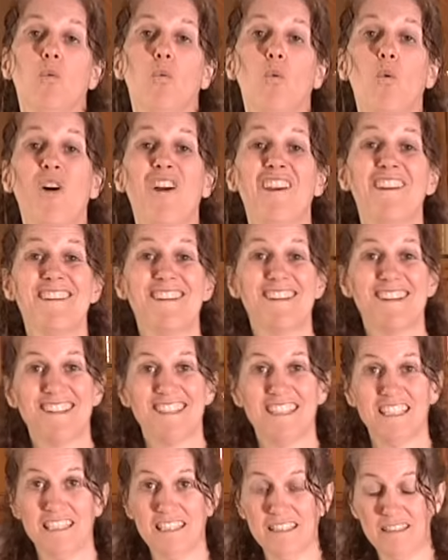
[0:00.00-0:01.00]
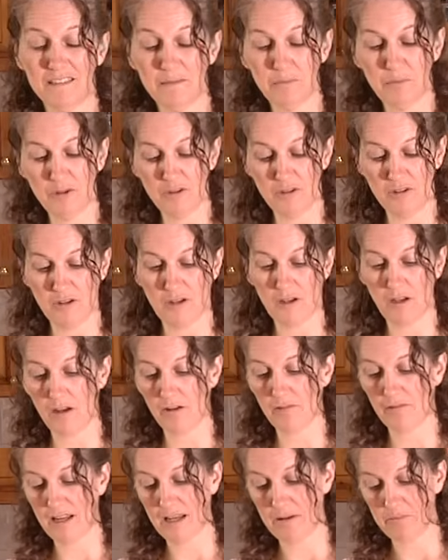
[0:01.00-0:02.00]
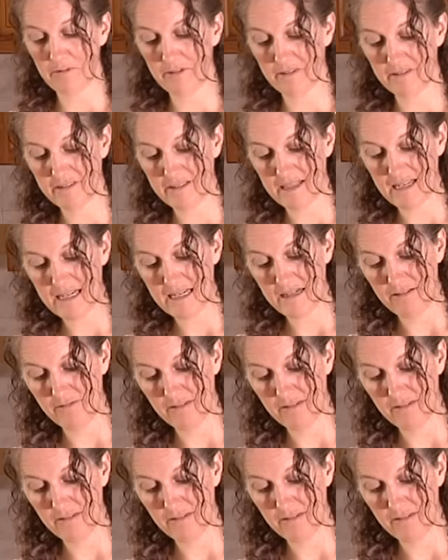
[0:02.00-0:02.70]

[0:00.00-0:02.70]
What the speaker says: 1 teaspoon of apple cider